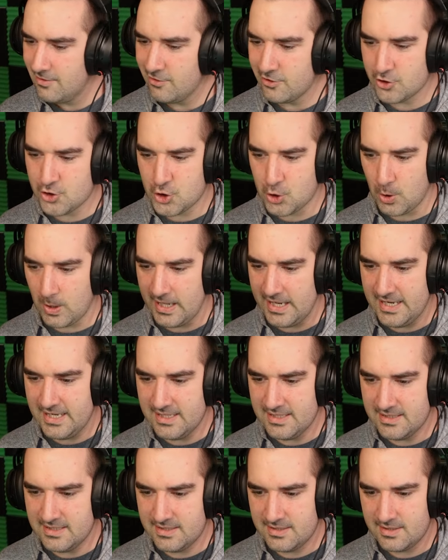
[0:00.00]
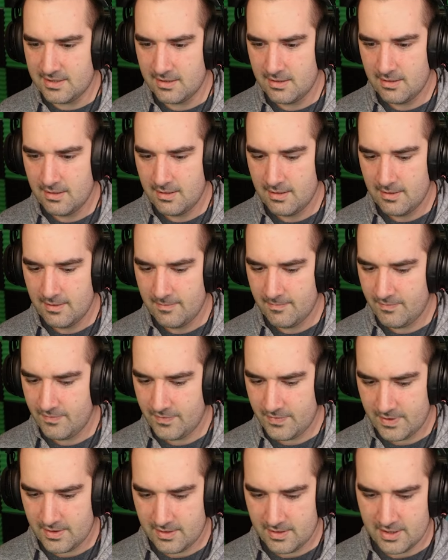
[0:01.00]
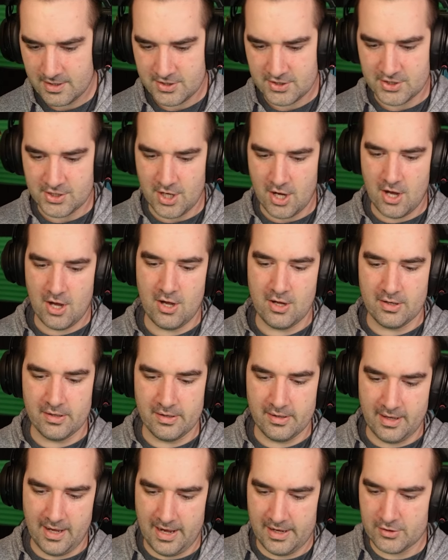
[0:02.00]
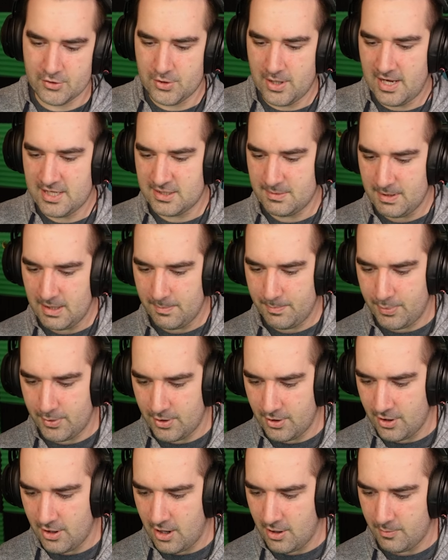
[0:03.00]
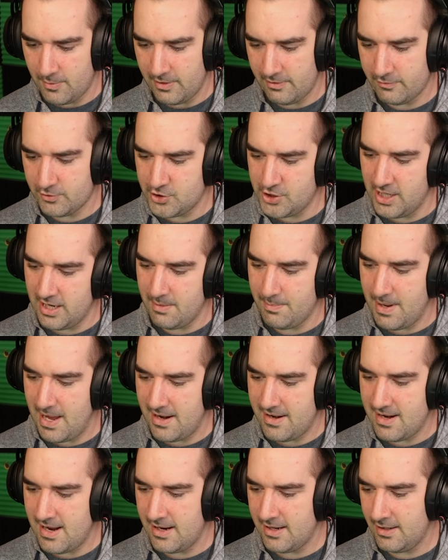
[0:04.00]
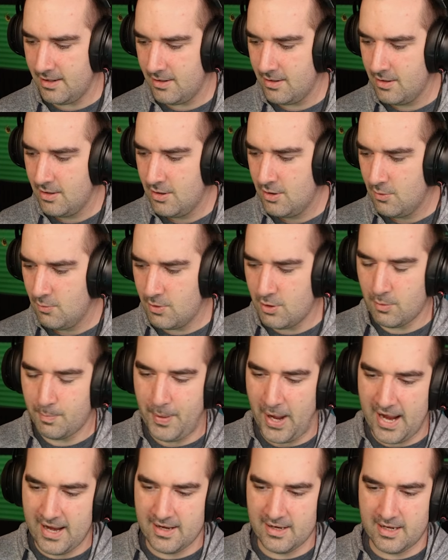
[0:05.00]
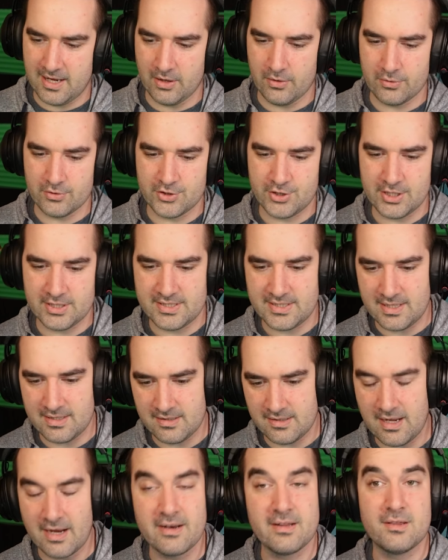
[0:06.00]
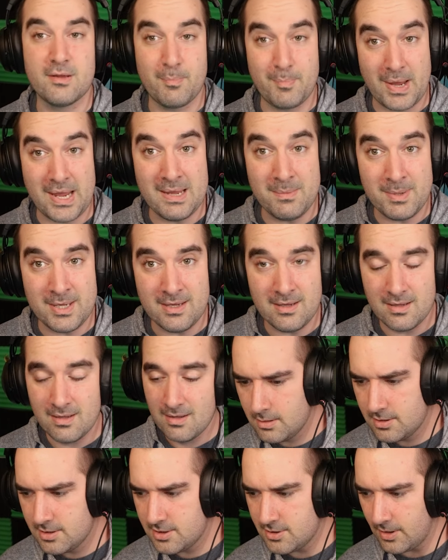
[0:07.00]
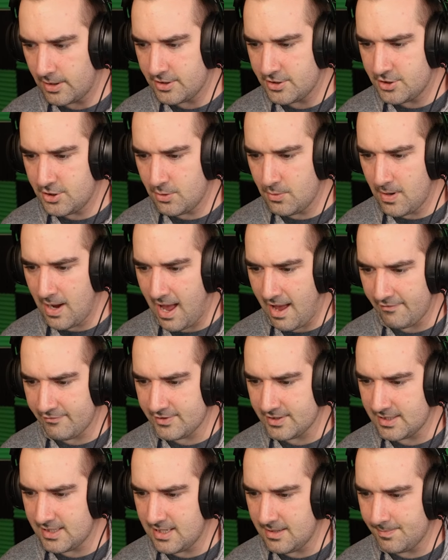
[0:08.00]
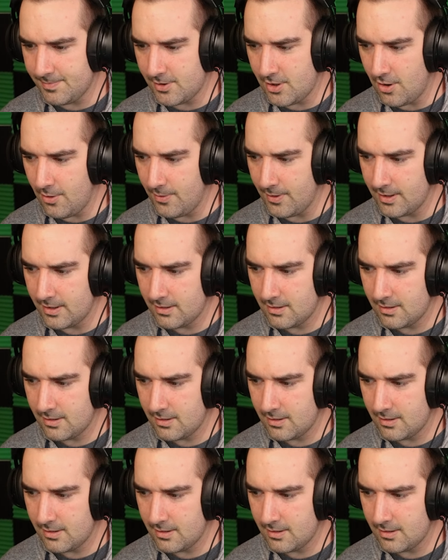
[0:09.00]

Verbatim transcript: The trees! The song. Andrea asked me to put it on whenever she had a bad night. When her painkillers just didn't cut it. The baby? So I do have to keep going.